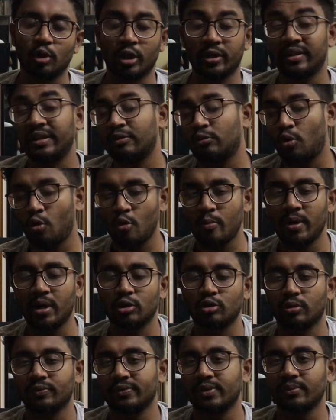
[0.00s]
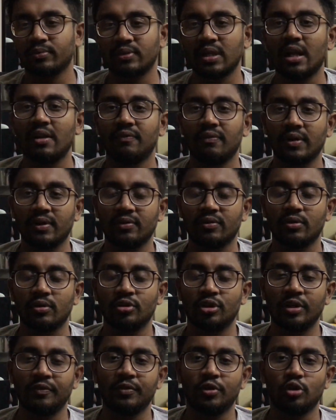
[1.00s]
or at least homage of some Seinfeld
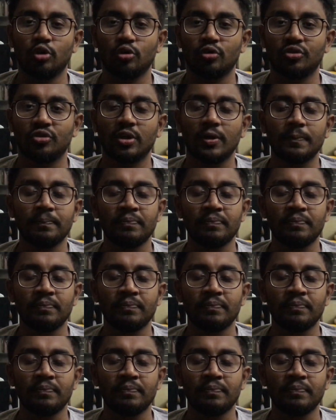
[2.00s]
TV shows.